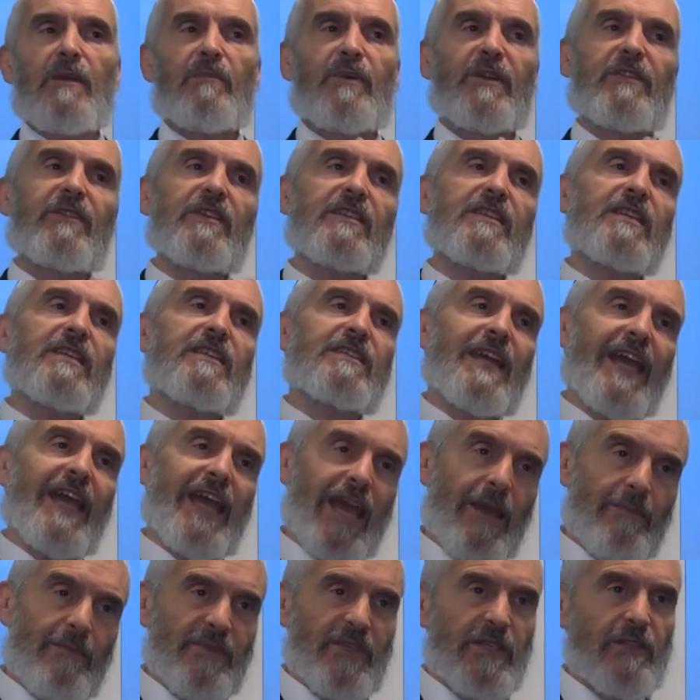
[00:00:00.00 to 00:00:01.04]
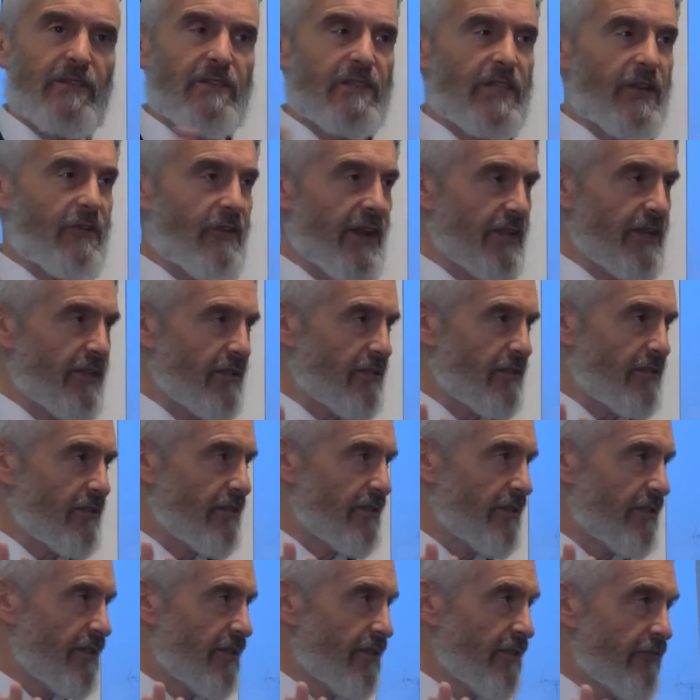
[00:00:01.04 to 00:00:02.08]
But this is absolutely radical.
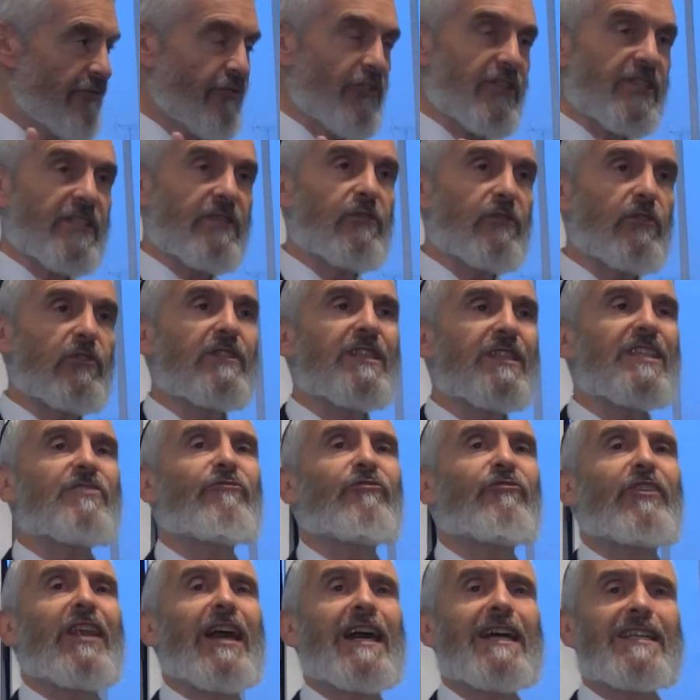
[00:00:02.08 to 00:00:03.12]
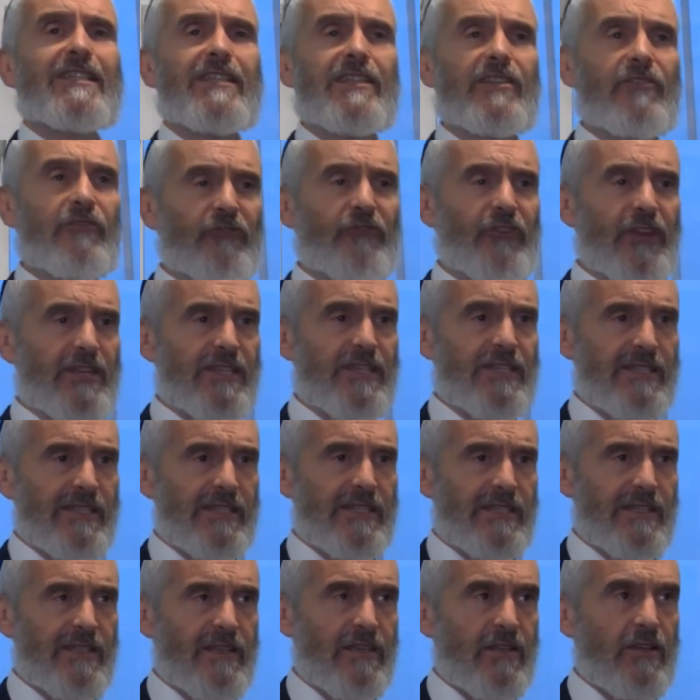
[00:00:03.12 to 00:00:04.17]
First of all, this flies in the
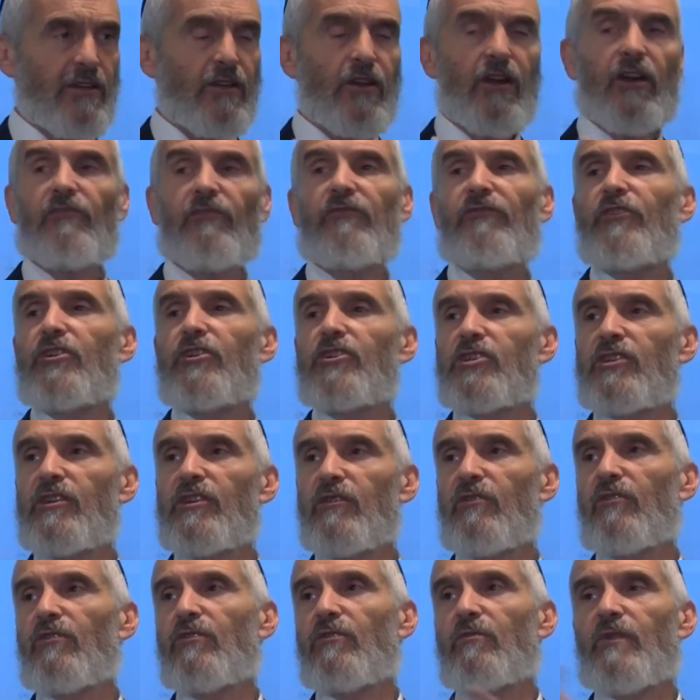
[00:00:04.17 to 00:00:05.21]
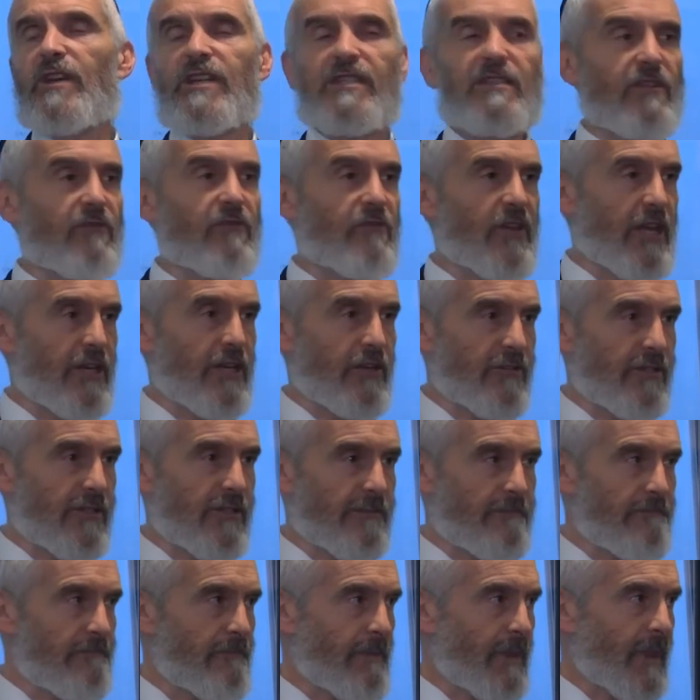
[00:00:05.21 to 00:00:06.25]
face of virtually all Western
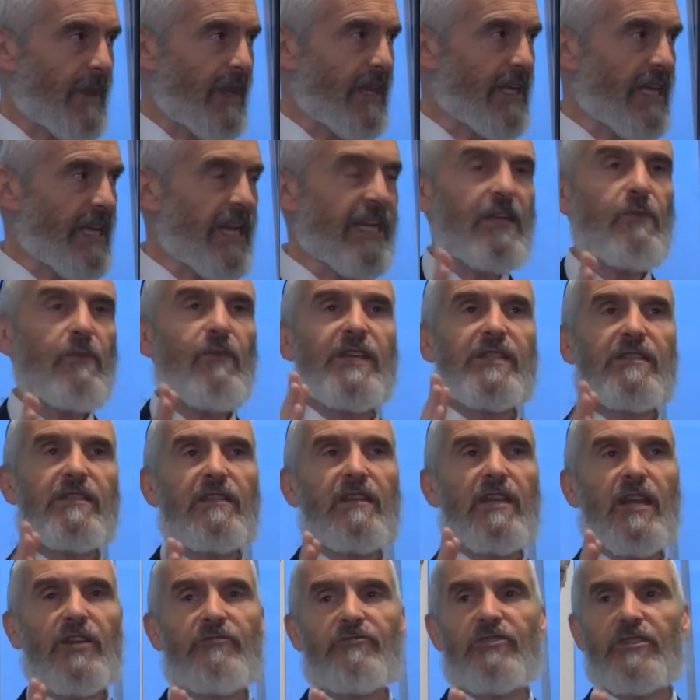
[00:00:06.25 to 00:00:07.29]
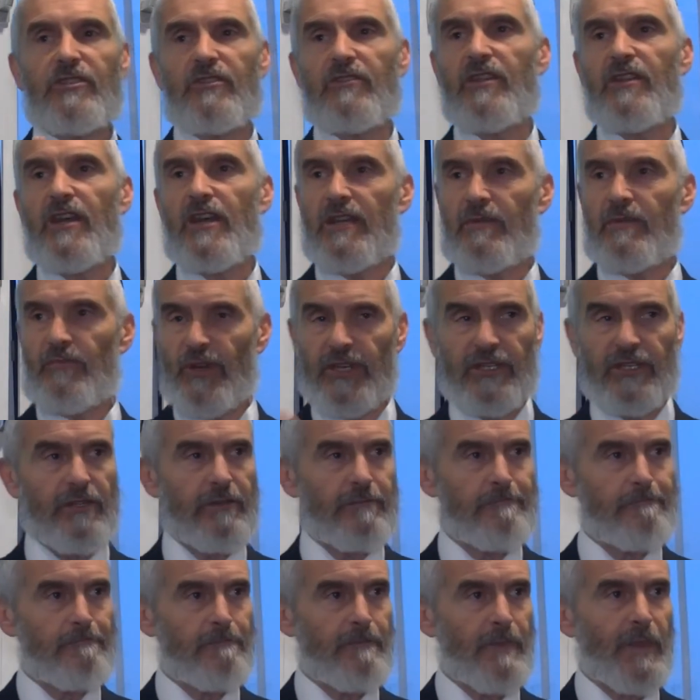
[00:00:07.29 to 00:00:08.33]
values. In any Western country today, in
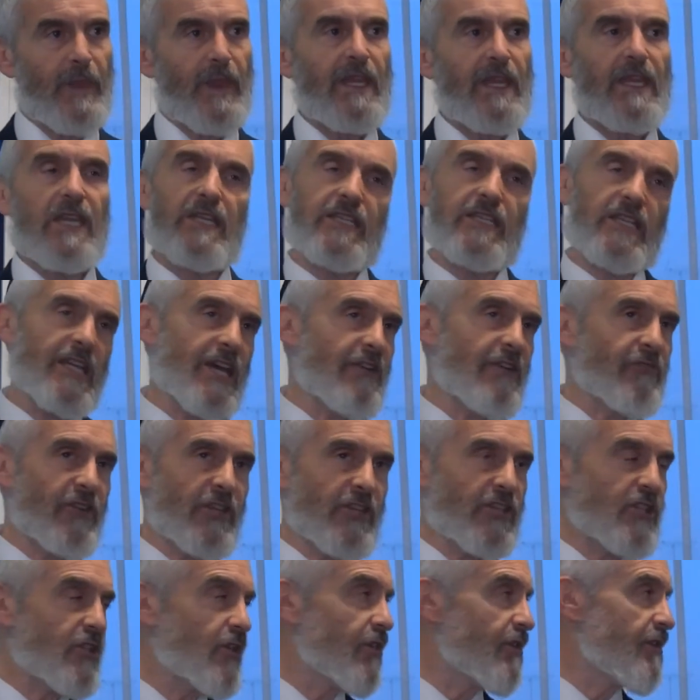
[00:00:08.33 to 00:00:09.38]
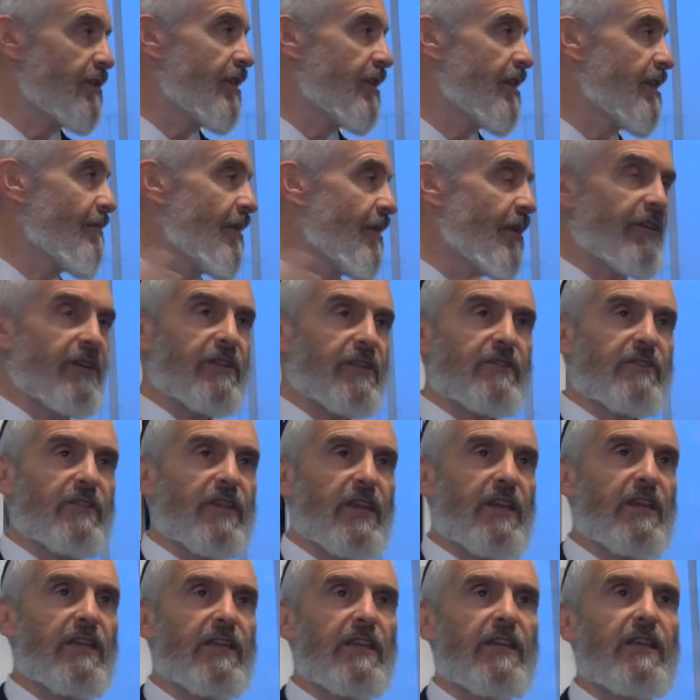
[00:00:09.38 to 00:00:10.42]
Britain, in South Africa, certainly in America
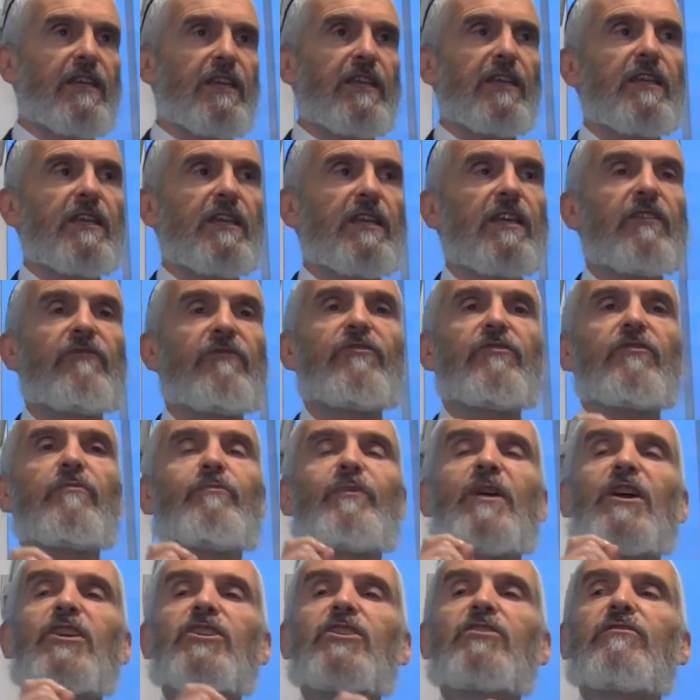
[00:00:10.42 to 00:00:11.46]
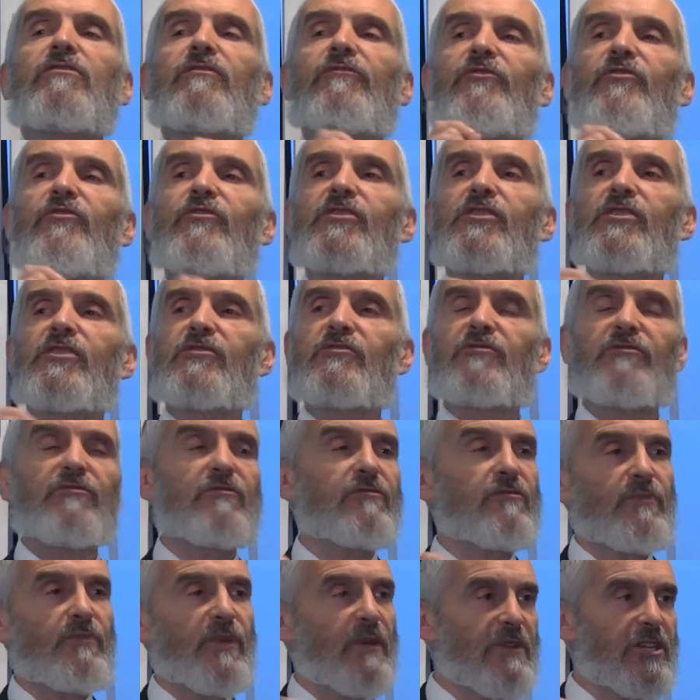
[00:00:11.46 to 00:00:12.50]
today, if your patient refuses
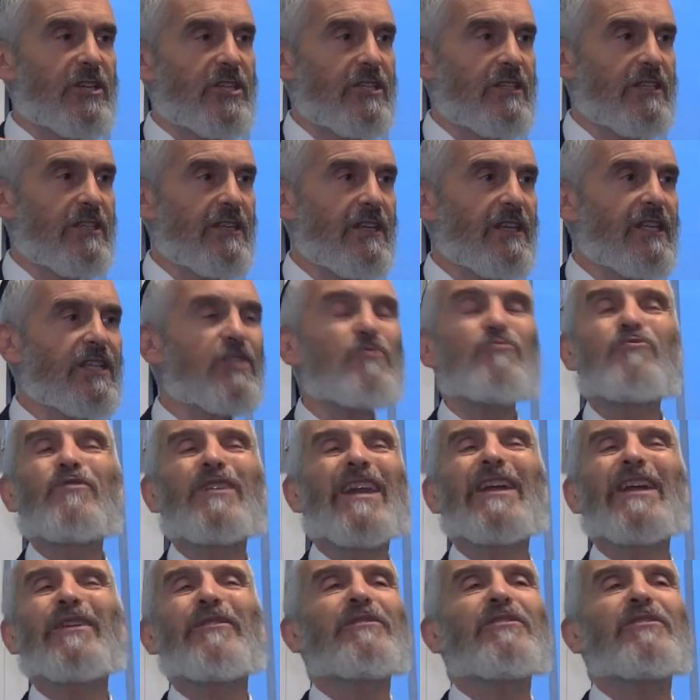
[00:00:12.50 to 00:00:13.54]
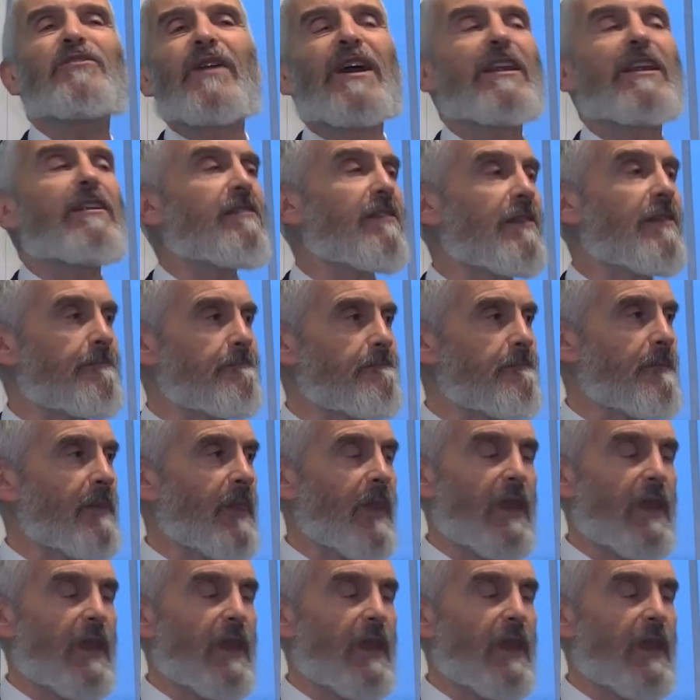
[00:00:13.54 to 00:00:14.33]
permission, you cannot do anything.